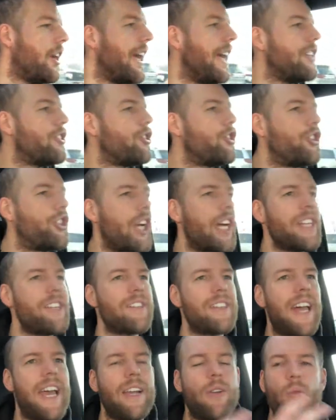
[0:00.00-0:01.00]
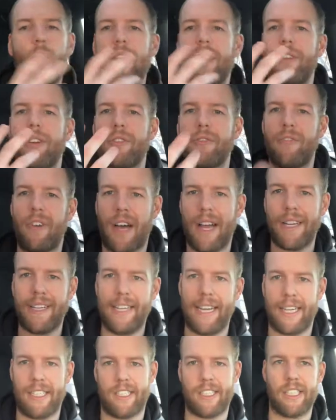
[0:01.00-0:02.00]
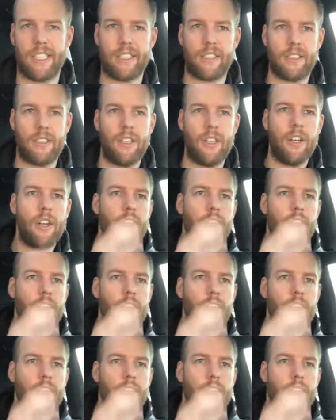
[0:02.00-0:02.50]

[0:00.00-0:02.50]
It's just like with your finances.